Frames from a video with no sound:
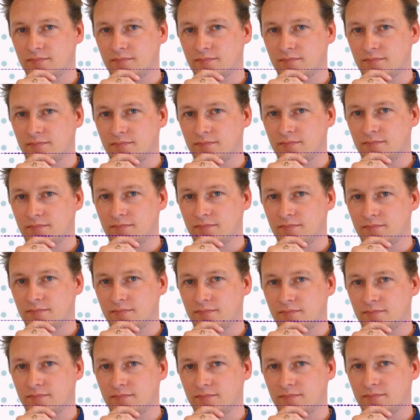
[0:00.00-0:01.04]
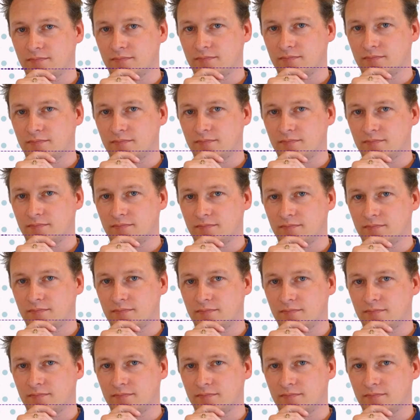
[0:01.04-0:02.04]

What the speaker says: focusing their eyes lower,